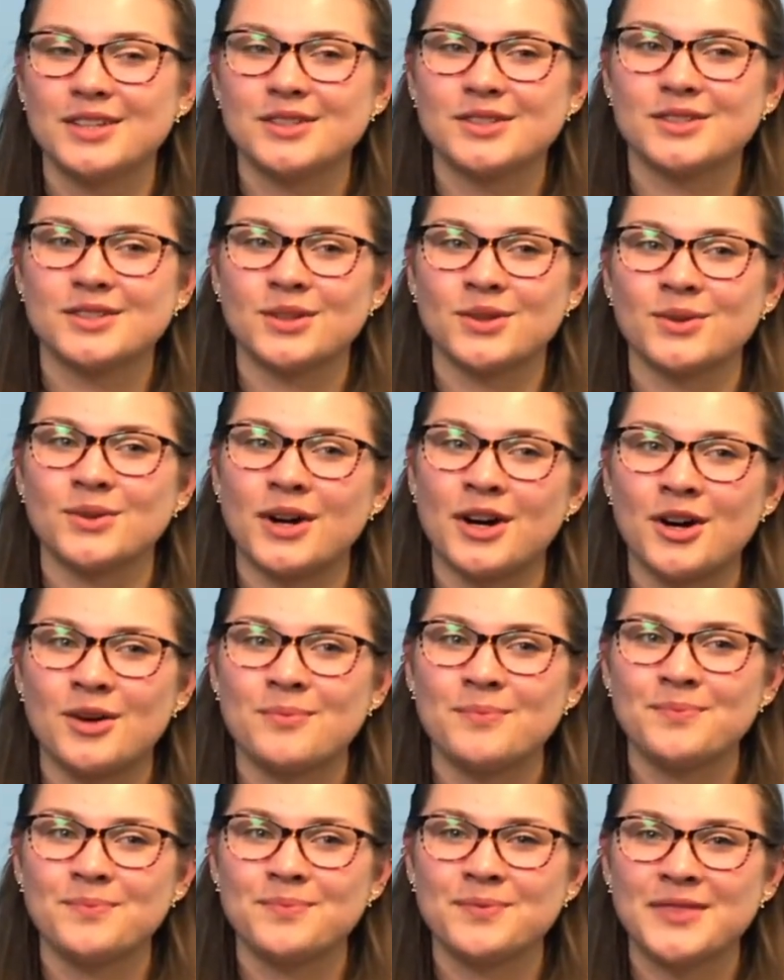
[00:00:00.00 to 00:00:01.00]
So
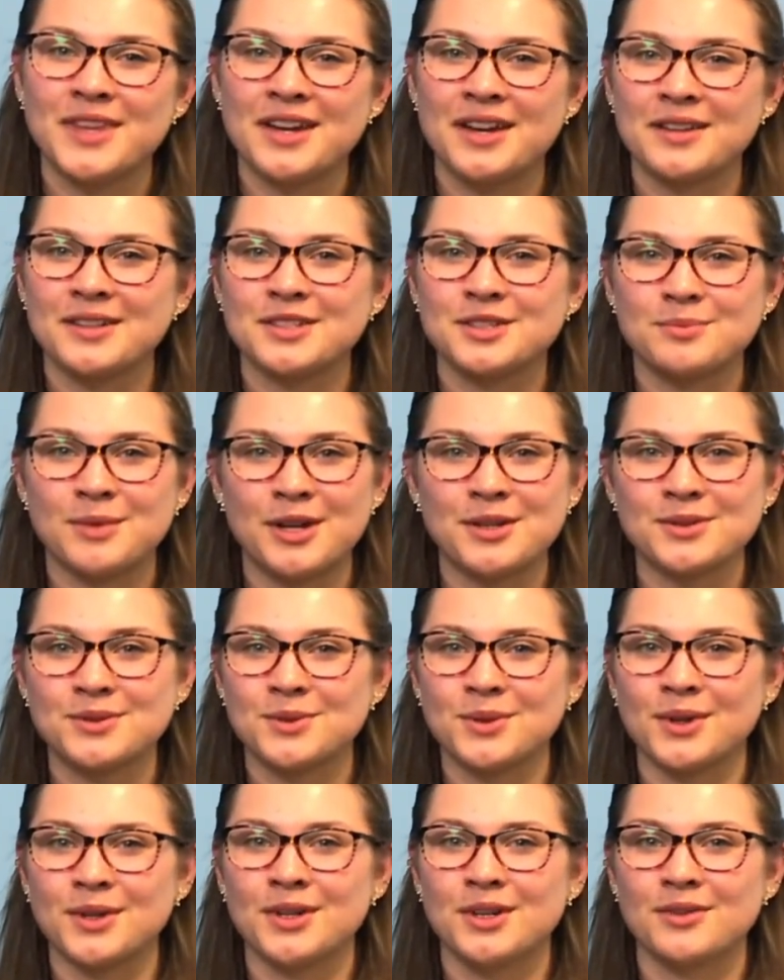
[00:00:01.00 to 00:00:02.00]
yeah, that's my
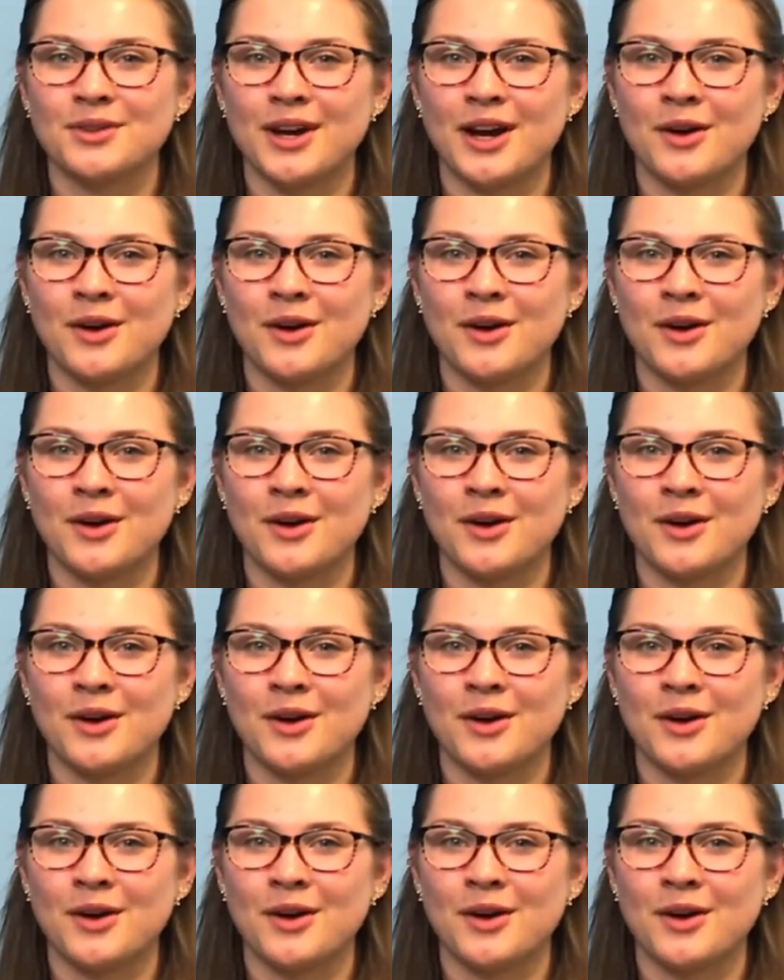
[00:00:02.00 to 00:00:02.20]
story of